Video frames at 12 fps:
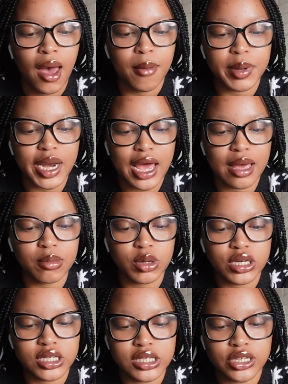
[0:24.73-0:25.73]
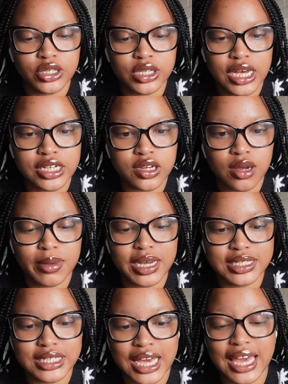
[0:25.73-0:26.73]
but I am gonna take you guys on my
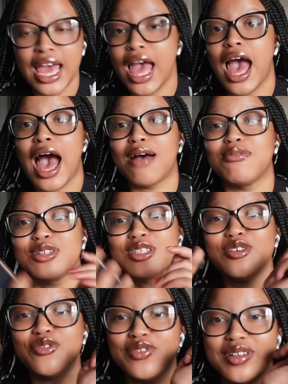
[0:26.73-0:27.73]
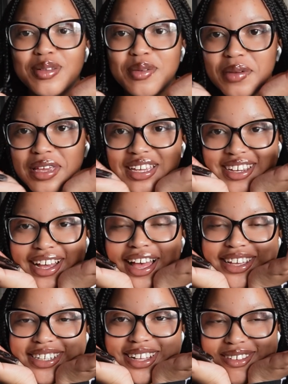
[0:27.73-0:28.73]
day. I'm also filming you
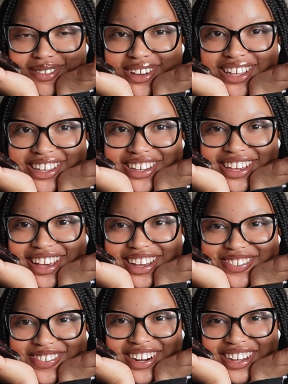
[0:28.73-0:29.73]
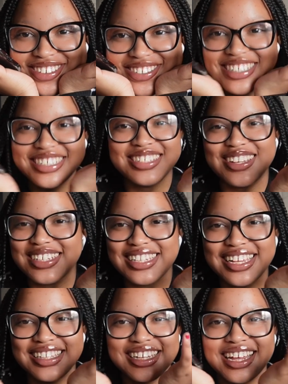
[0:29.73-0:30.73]
guys on my new camera, which is so
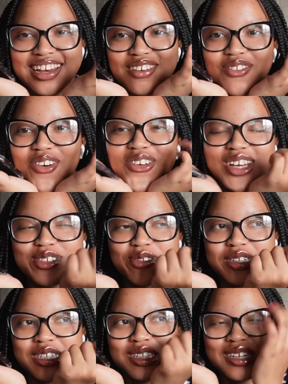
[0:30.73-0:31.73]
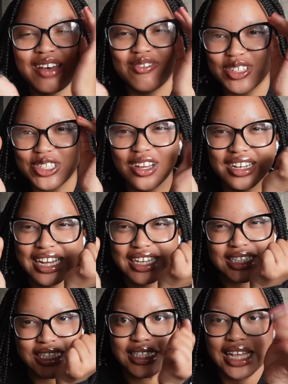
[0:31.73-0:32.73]
exciting. Like, I've always wanted to have a shot like
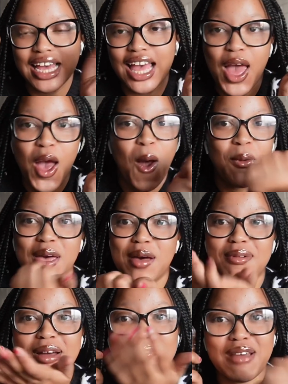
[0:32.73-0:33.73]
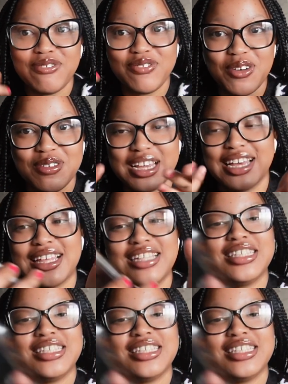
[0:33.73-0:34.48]
this, like where I'm on my phone, like I can